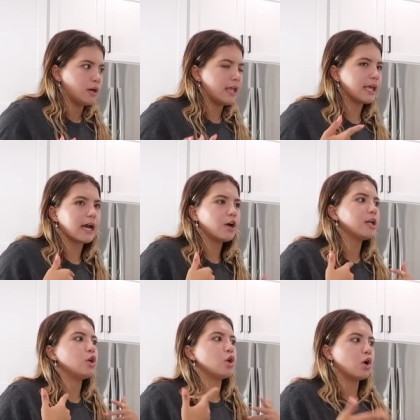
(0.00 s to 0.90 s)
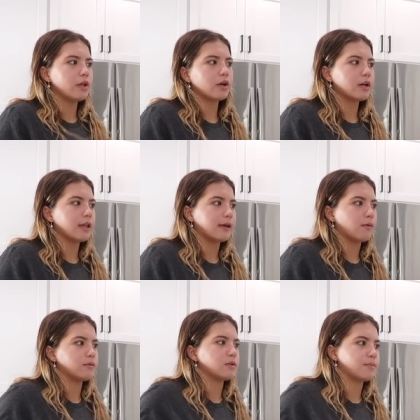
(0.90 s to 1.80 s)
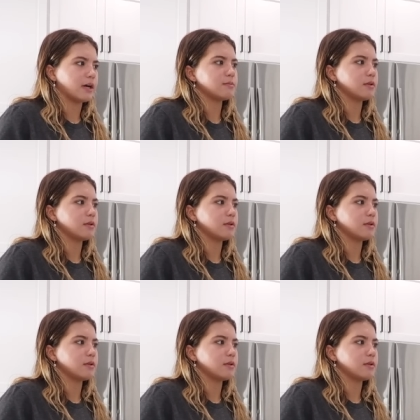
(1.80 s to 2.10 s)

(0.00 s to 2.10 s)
And, like, I already know that you're gonna, like, surprise me